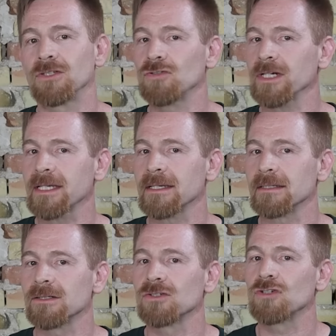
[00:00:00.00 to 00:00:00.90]
The trick
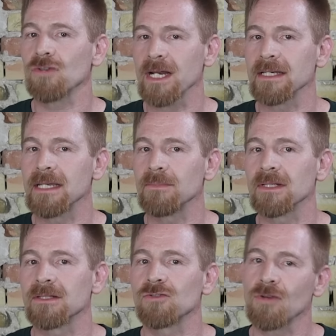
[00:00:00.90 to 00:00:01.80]
is to try and keep
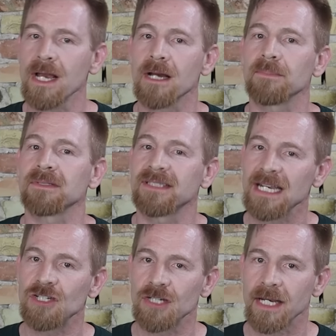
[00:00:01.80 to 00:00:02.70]
this triop
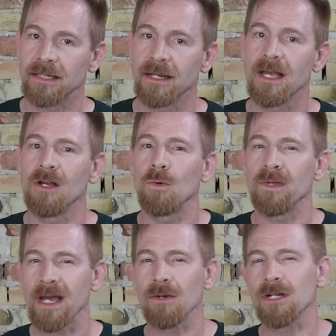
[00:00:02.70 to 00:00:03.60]
satiated
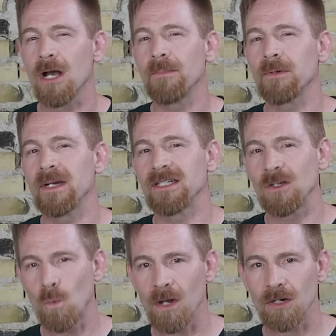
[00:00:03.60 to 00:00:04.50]
without
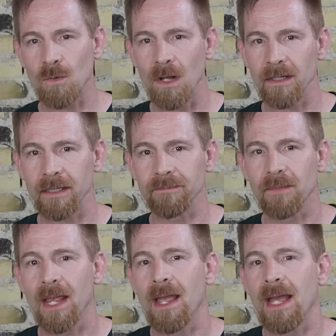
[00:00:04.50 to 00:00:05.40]
compromising water quality.
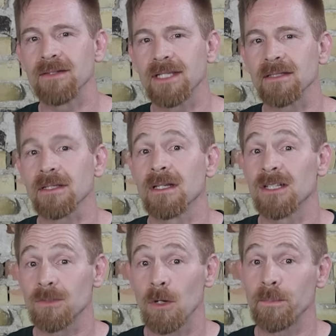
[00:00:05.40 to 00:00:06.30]
And since
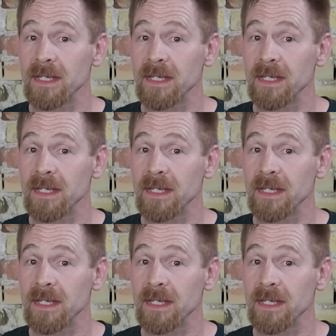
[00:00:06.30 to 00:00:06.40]
small